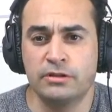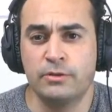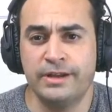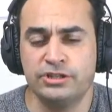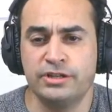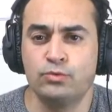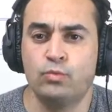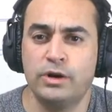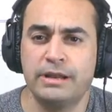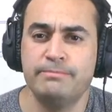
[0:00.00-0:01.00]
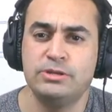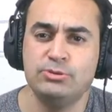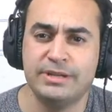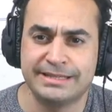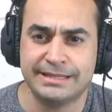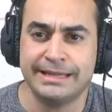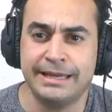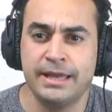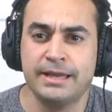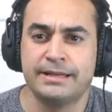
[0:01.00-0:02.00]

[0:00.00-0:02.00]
the question is, what immunity